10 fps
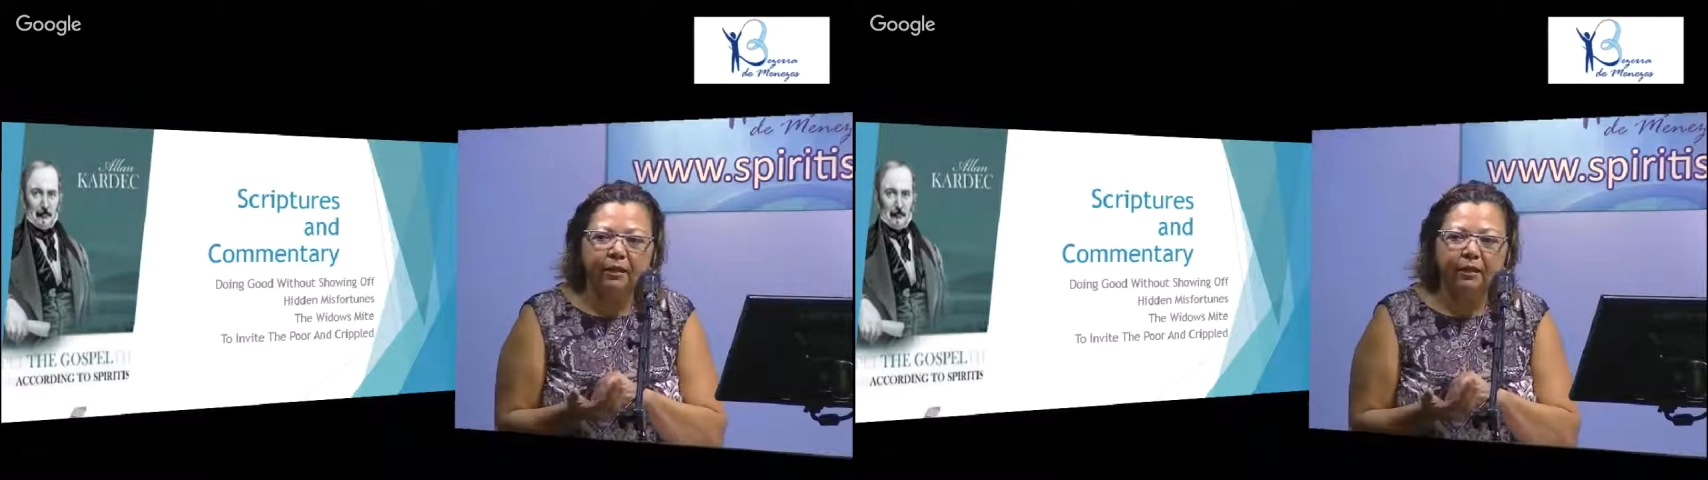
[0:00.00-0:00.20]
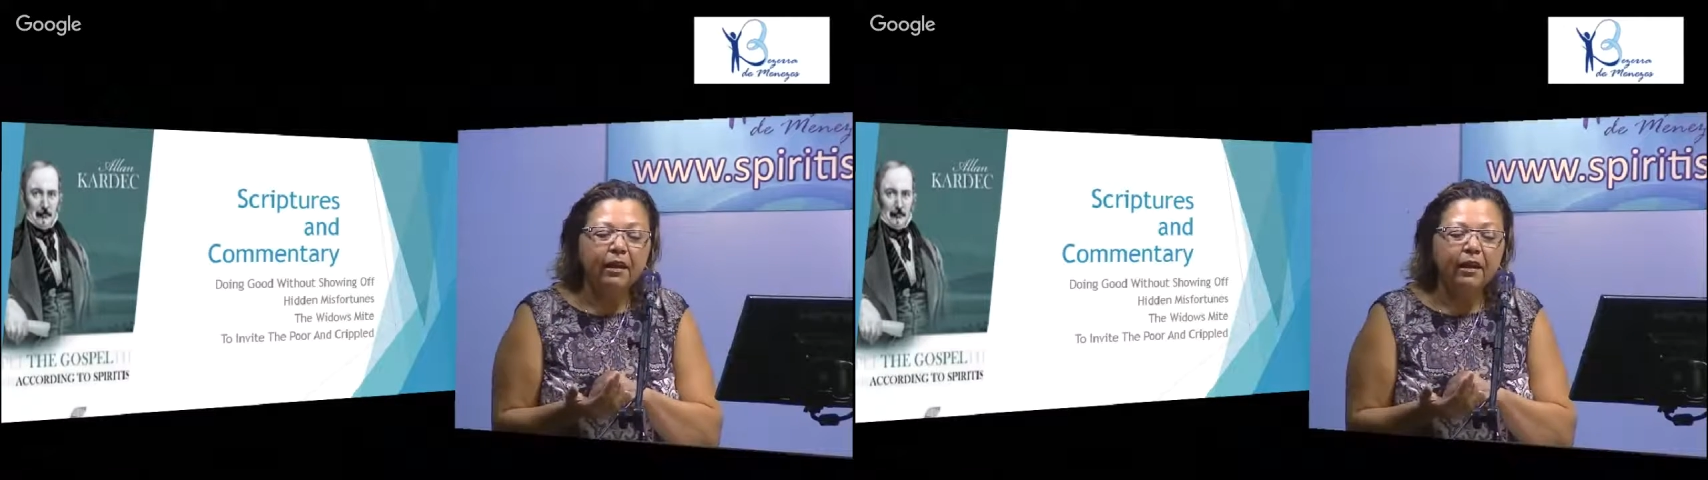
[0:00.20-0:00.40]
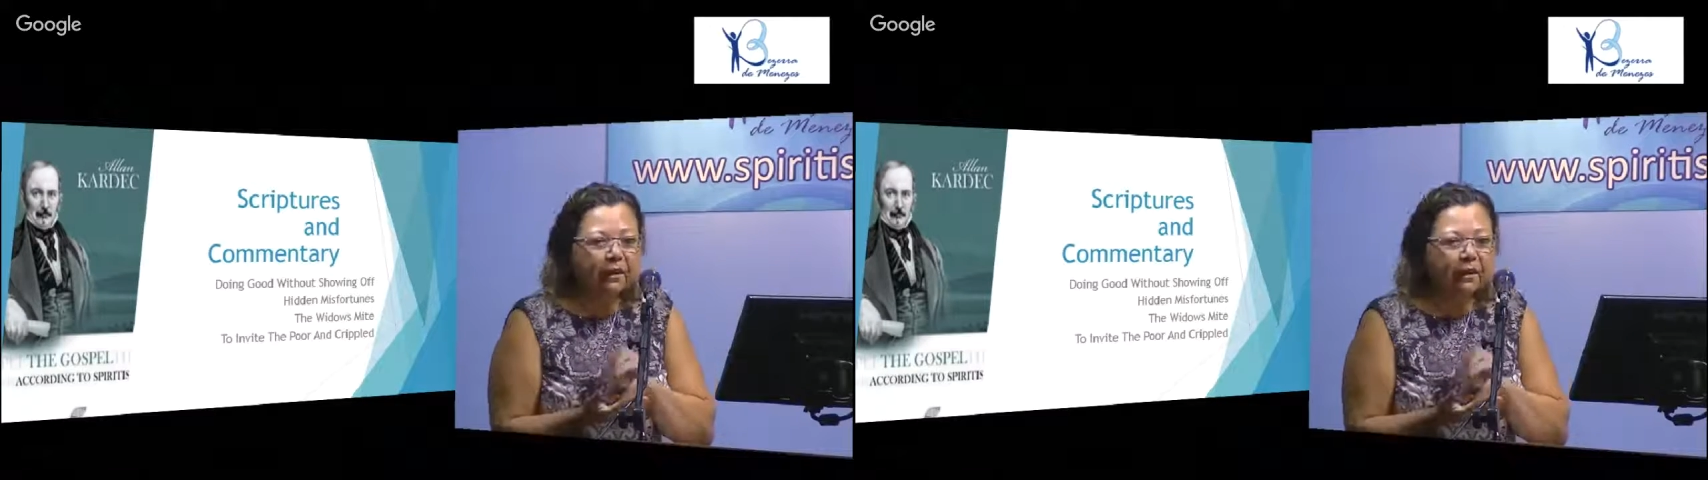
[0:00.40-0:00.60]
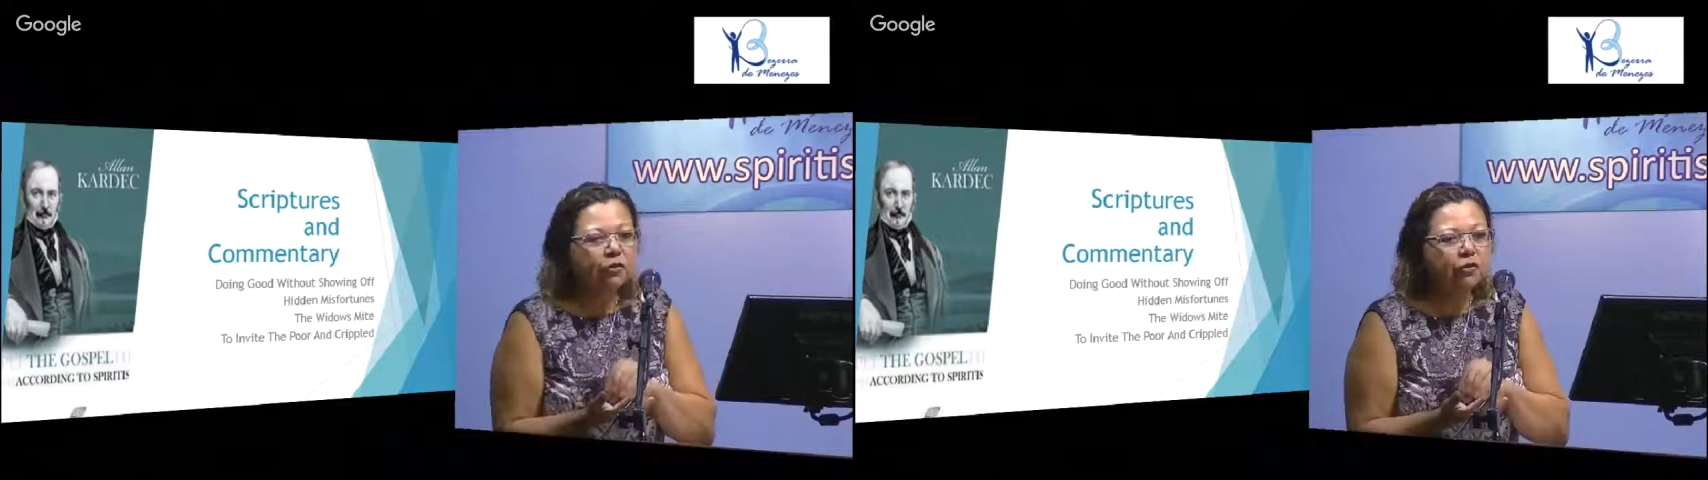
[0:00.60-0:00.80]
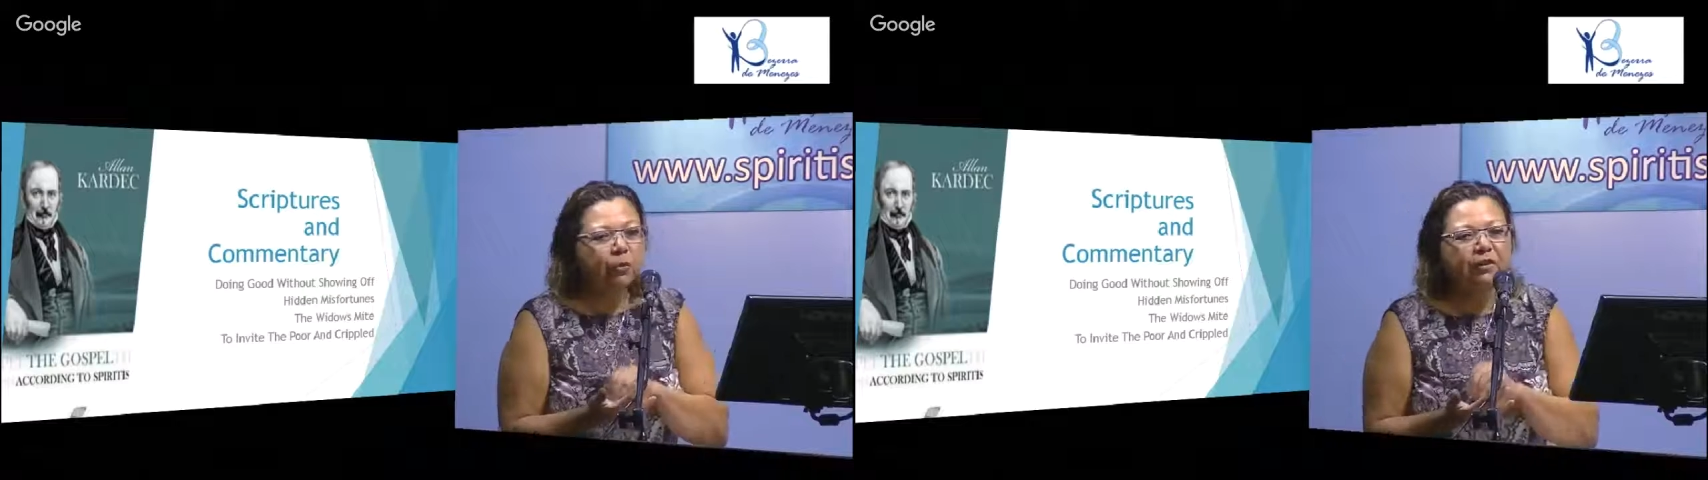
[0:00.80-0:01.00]
And she
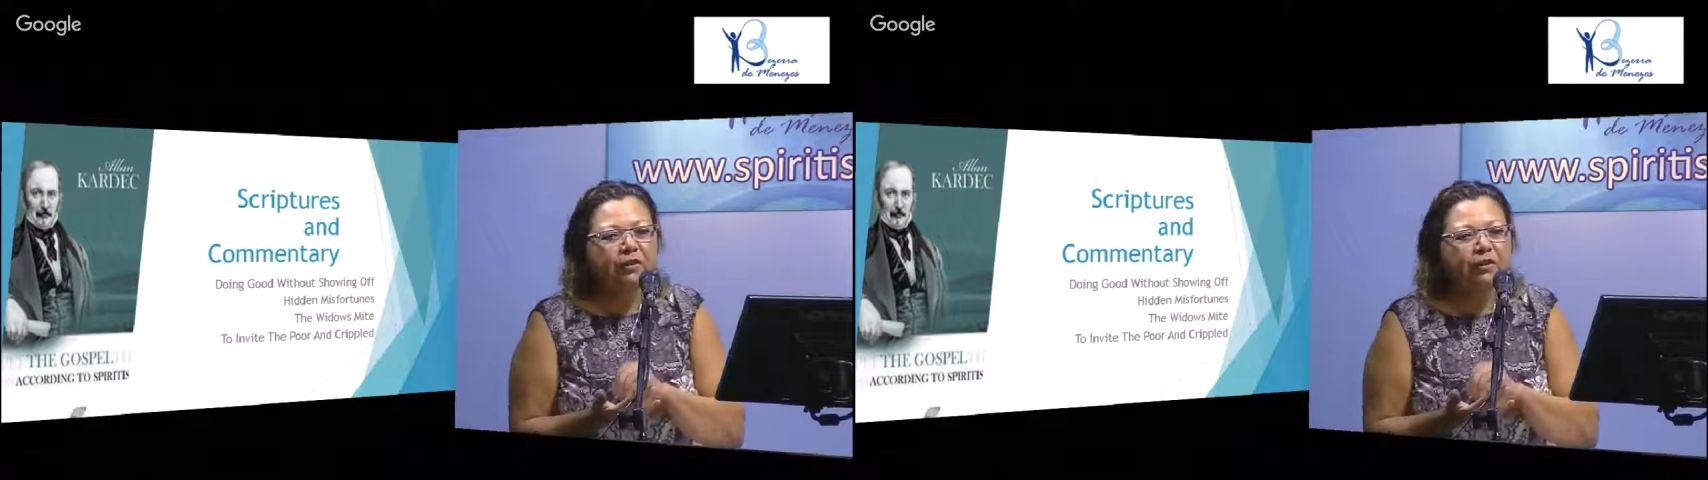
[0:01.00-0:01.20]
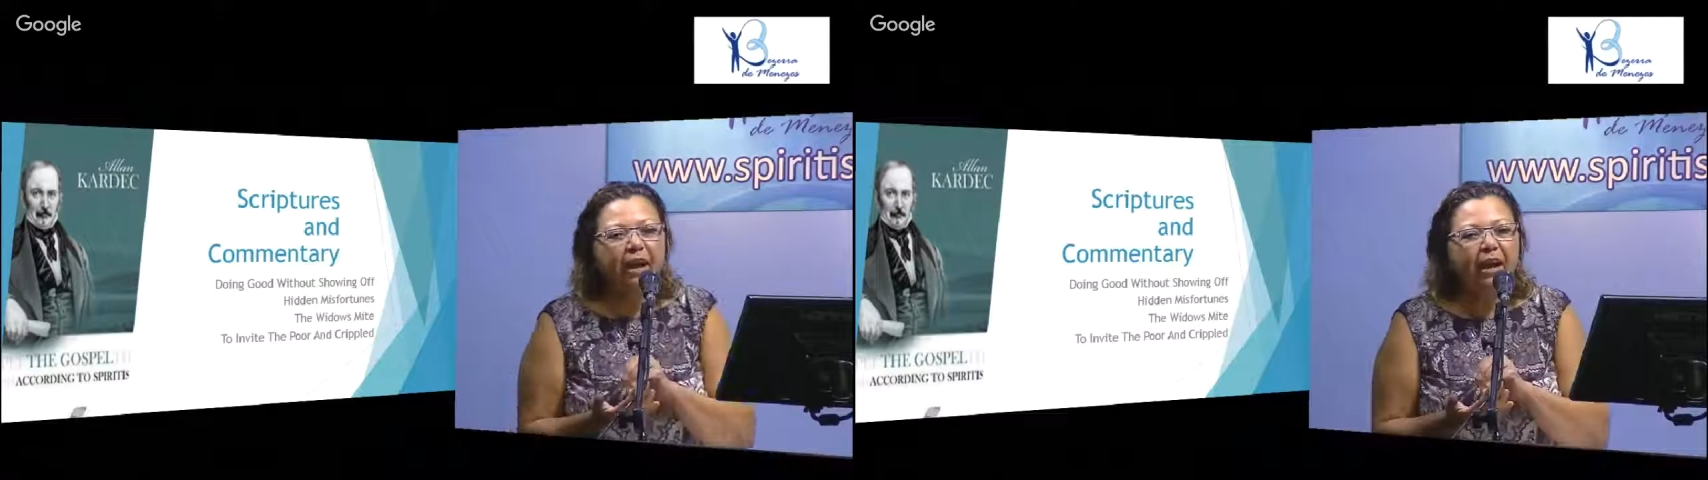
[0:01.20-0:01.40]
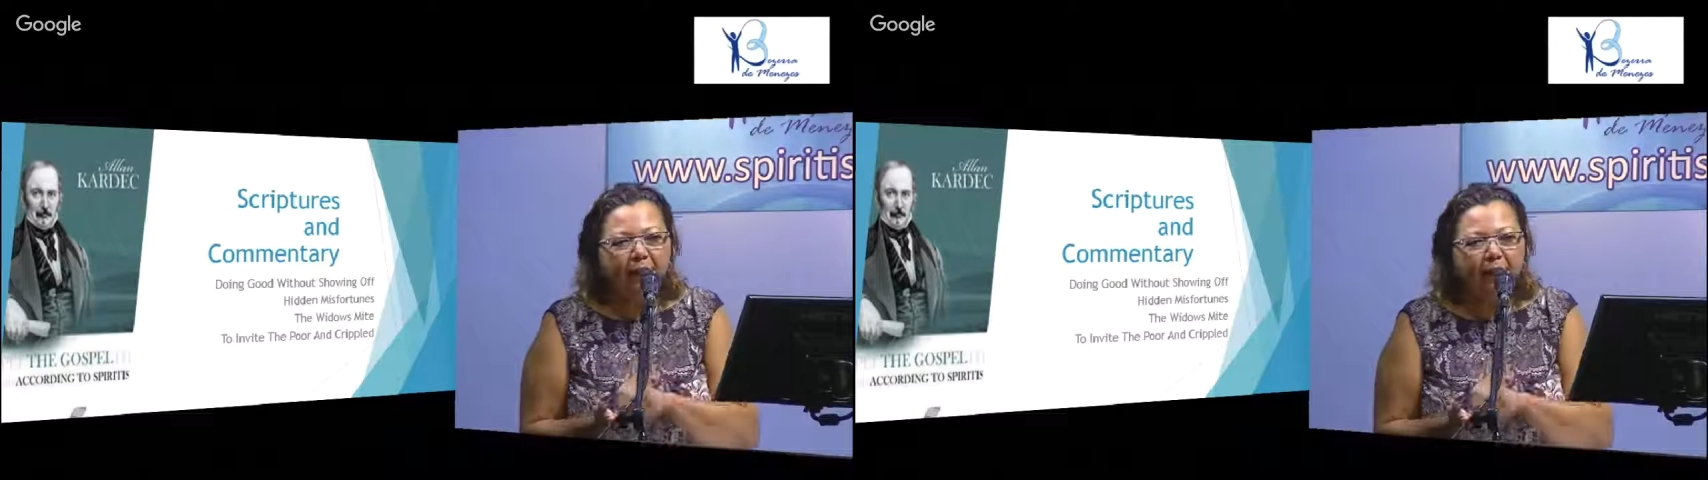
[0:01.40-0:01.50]
put the half